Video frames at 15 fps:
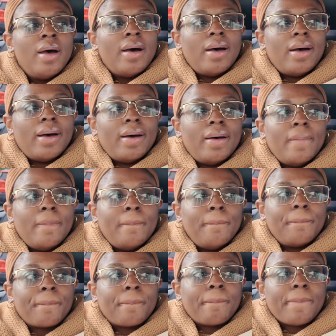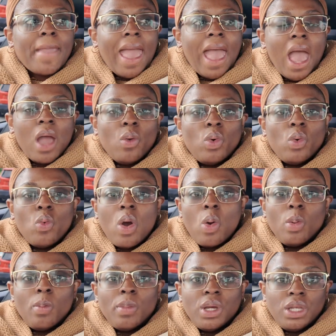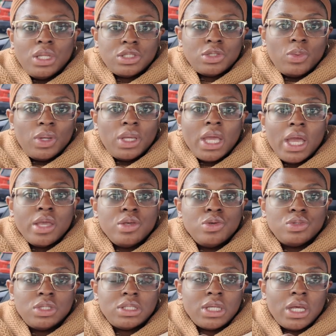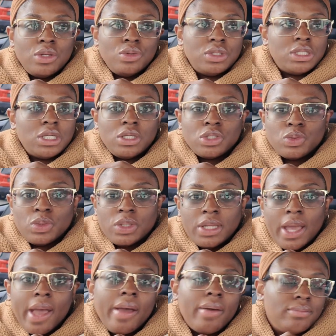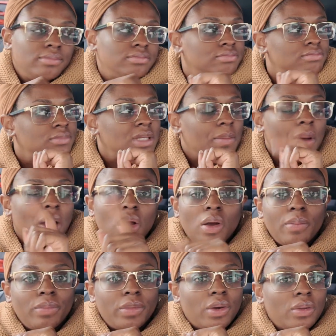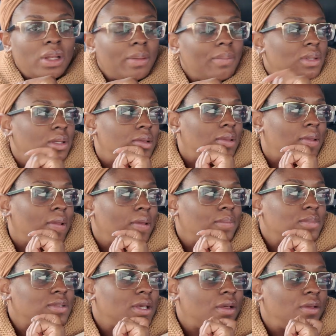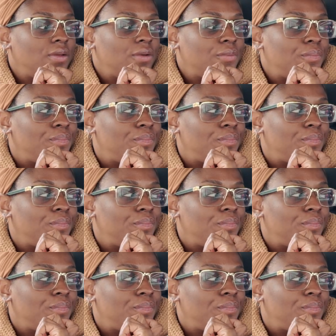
and we want more money so we can use it and do things with. Yeah, it might come now. Let me tell you.